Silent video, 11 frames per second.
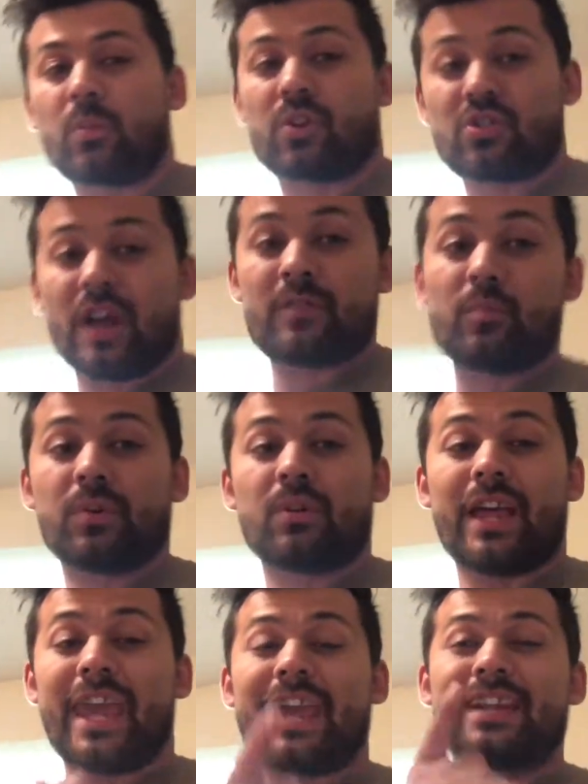more drivable,
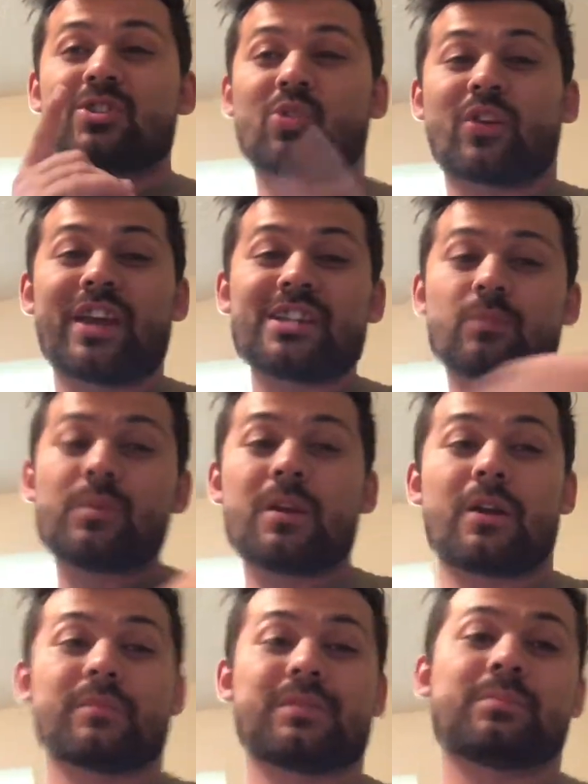and it's crazy. We
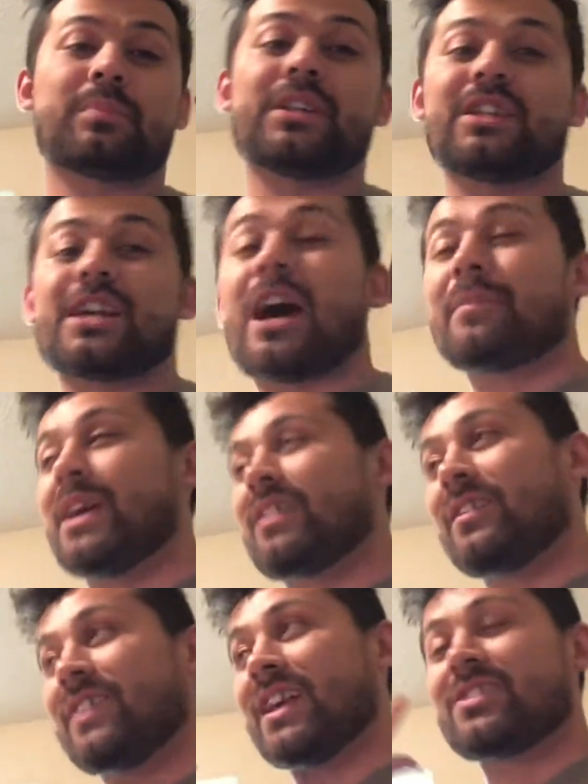were able to put the top down
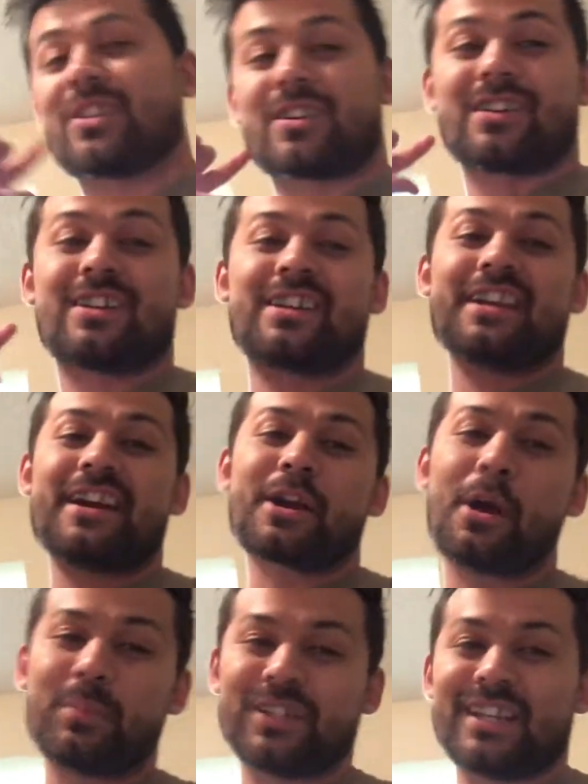on that sucker a
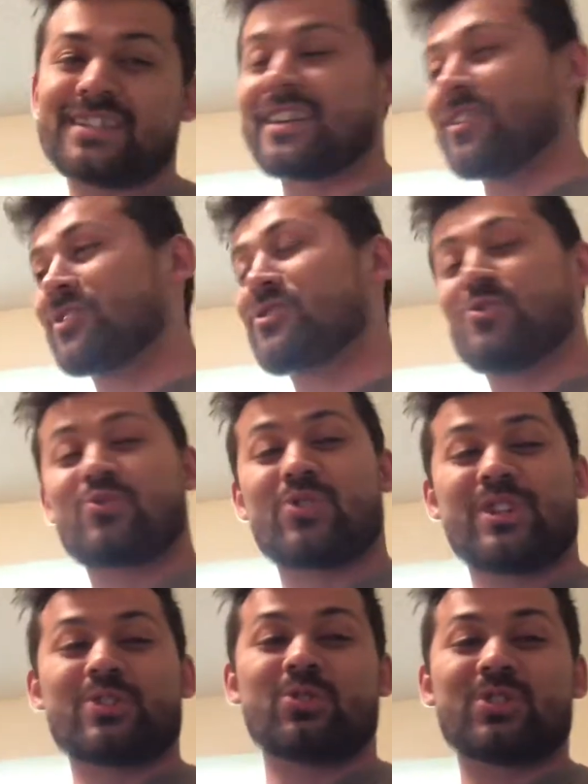couple days ago, so it was
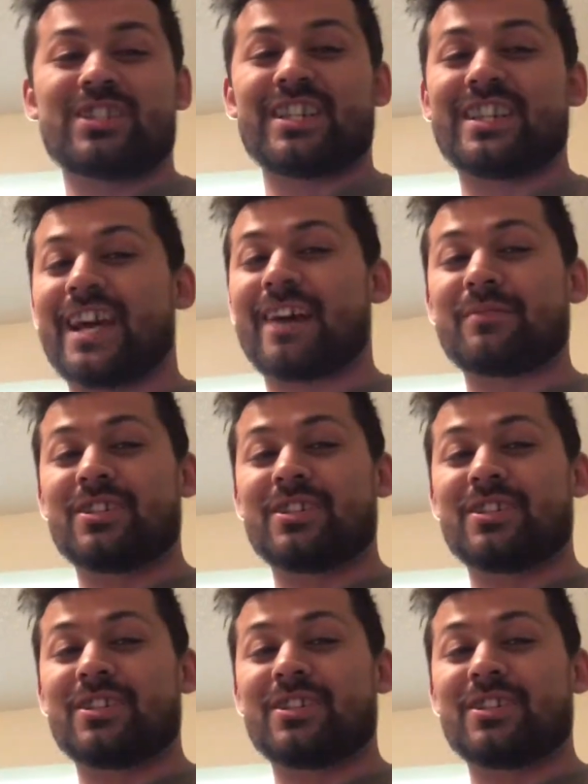really cool to see that.